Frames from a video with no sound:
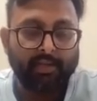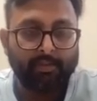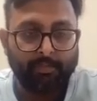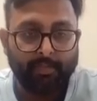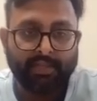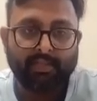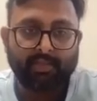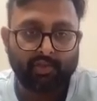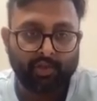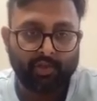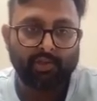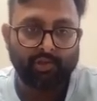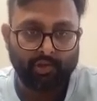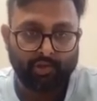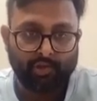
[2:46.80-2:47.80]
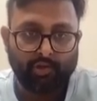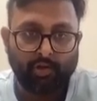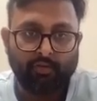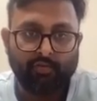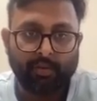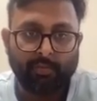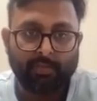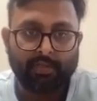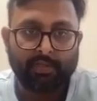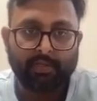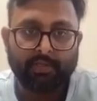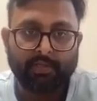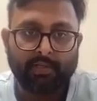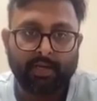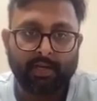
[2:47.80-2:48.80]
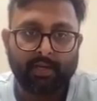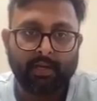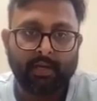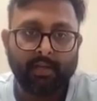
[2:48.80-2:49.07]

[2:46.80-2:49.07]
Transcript: they are the best judge of themselves, that